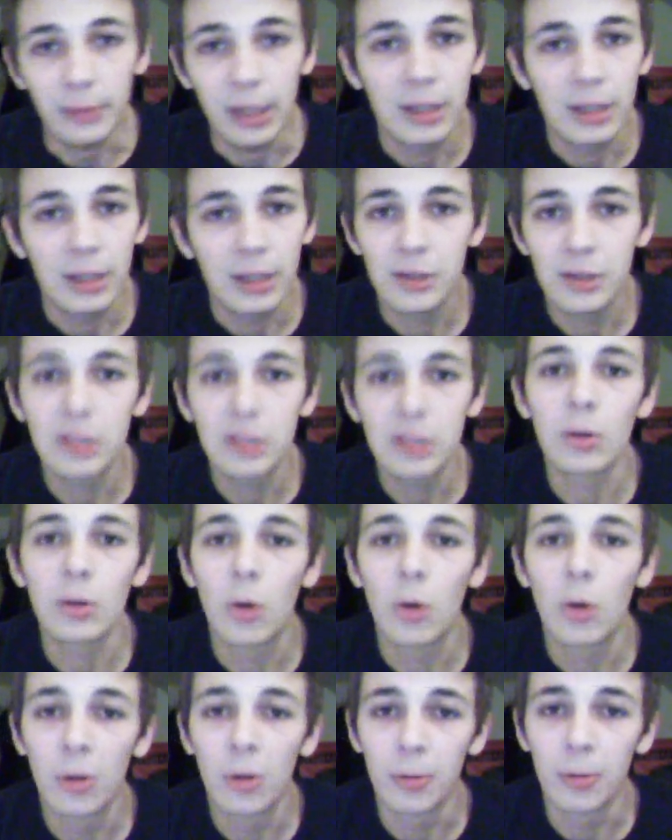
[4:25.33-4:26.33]
He's just a
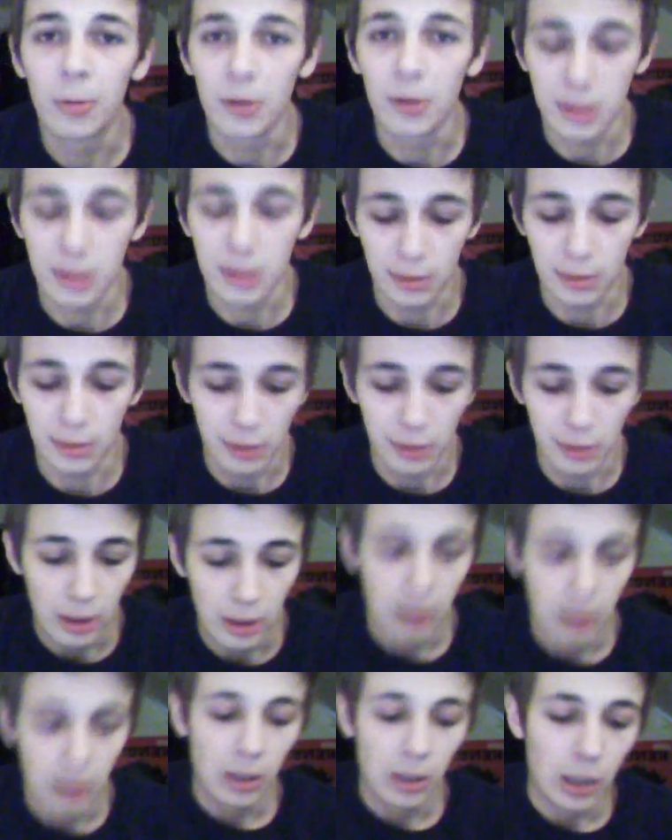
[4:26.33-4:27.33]
horrible person.
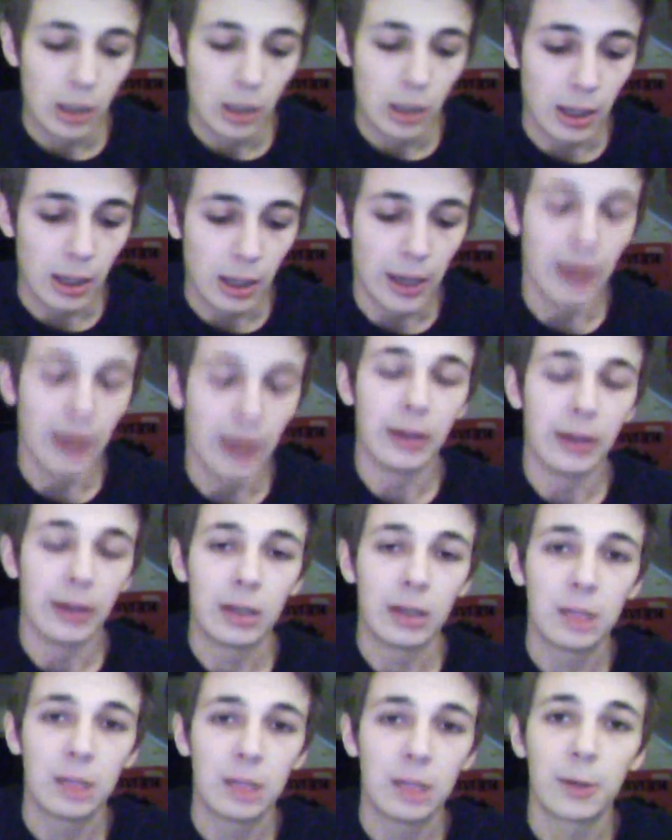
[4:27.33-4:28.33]

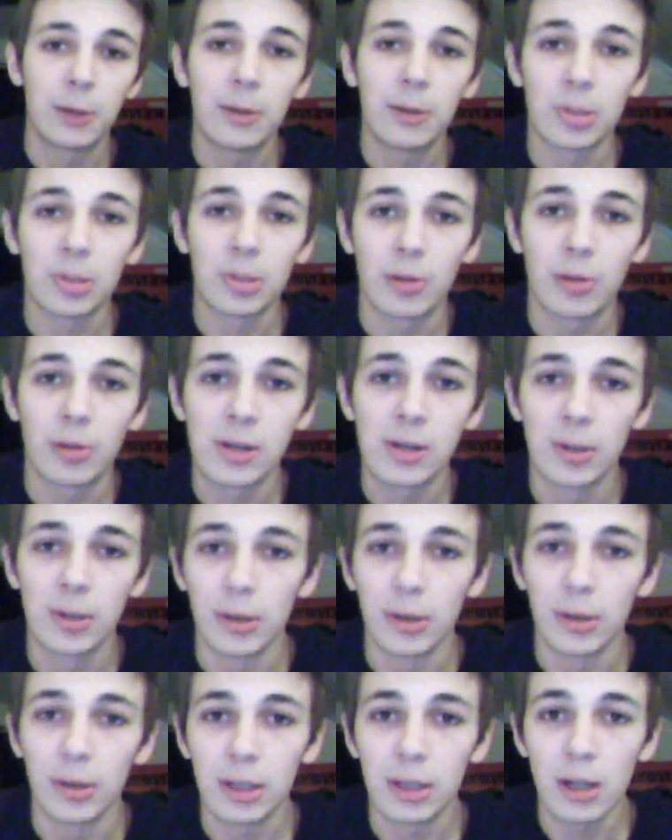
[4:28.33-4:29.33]
And he's pretty much a prisoner
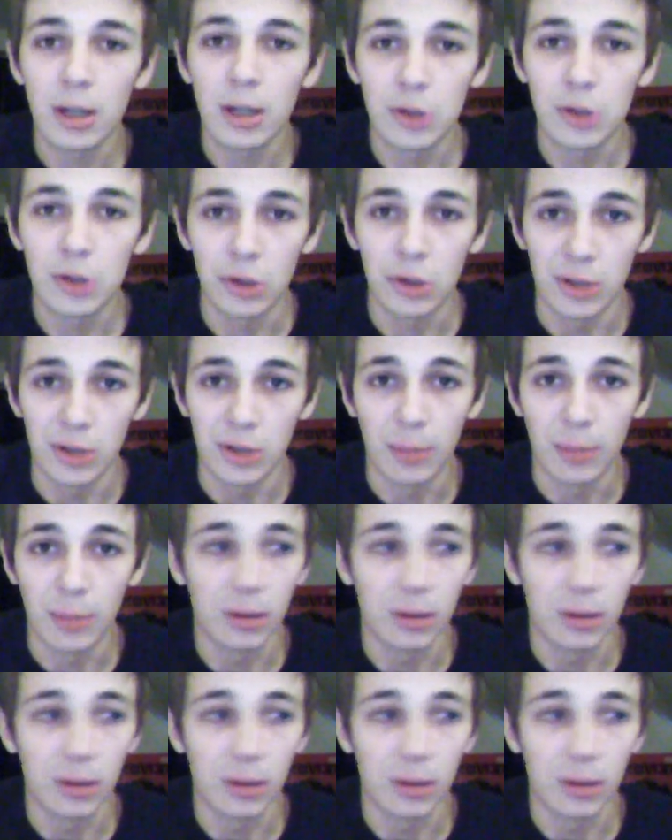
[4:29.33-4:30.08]
when Theon shows up,